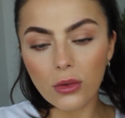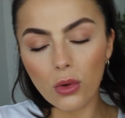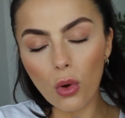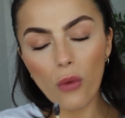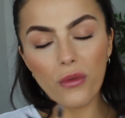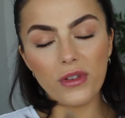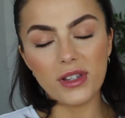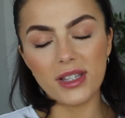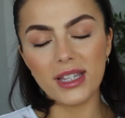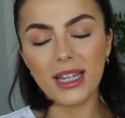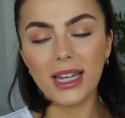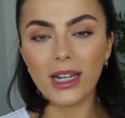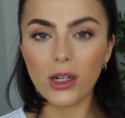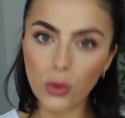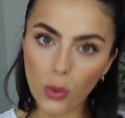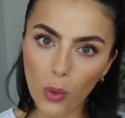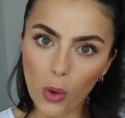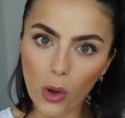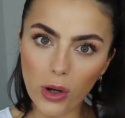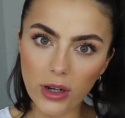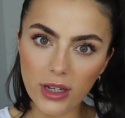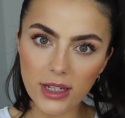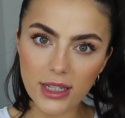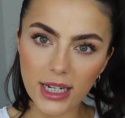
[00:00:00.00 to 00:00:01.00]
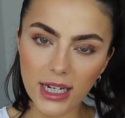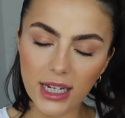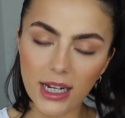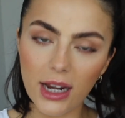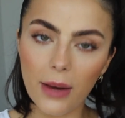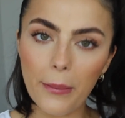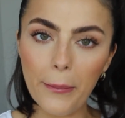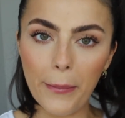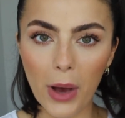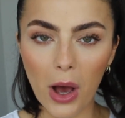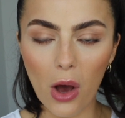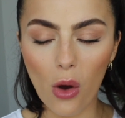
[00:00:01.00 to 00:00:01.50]
obviously in
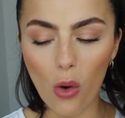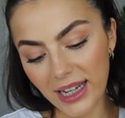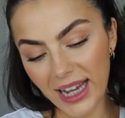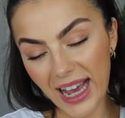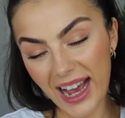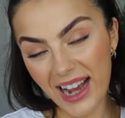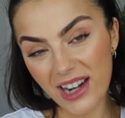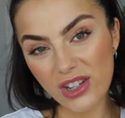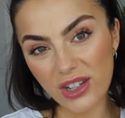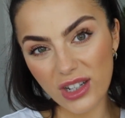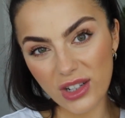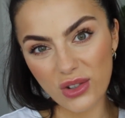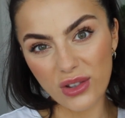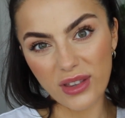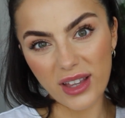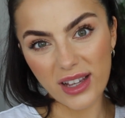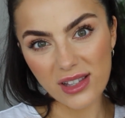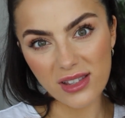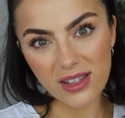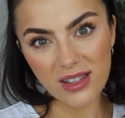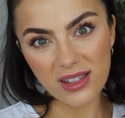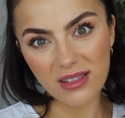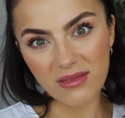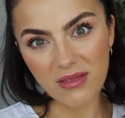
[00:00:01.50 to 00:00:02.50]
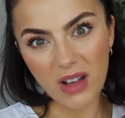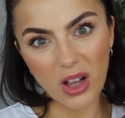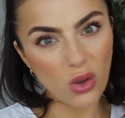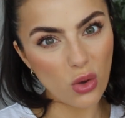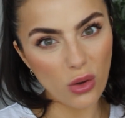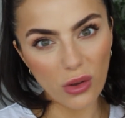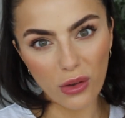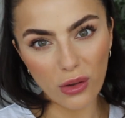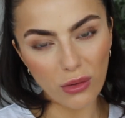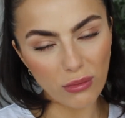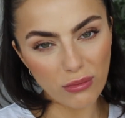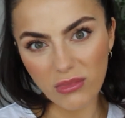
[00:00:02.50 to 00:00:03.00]
quarantine, but I actually do this a
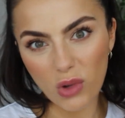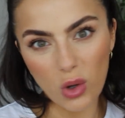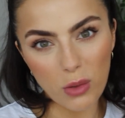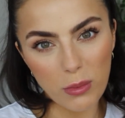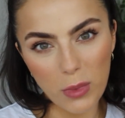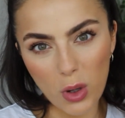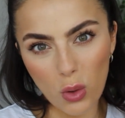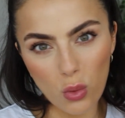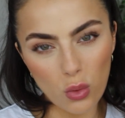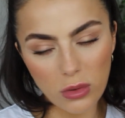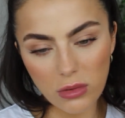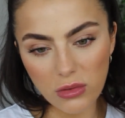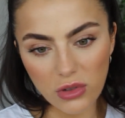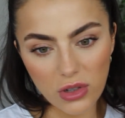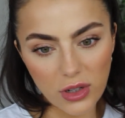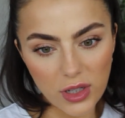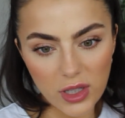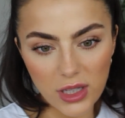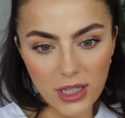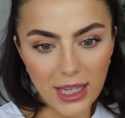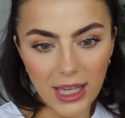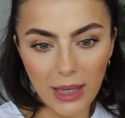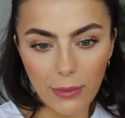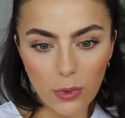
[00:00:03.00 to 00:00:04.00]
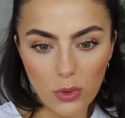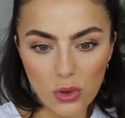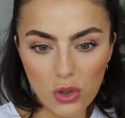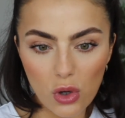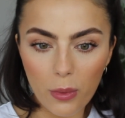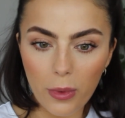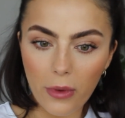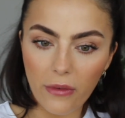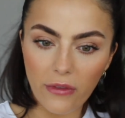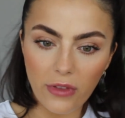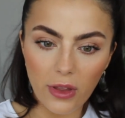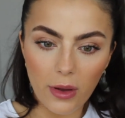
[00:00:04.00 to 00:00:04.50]
lot on my own just to keep on
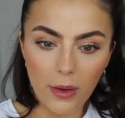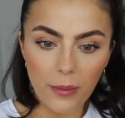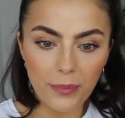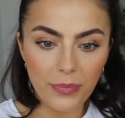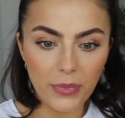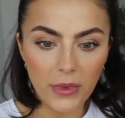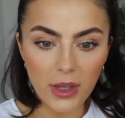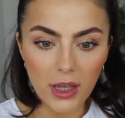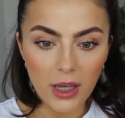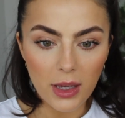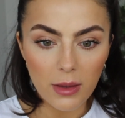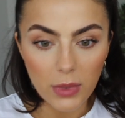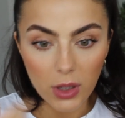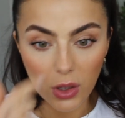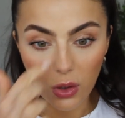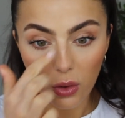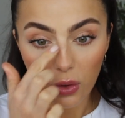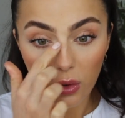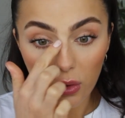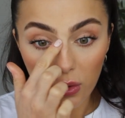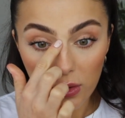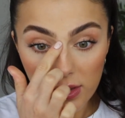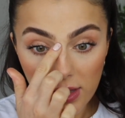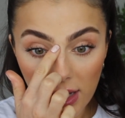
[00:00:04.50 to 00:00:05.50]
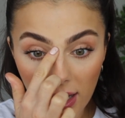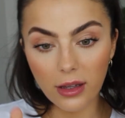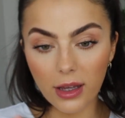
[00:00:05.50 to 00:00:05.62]
top of them because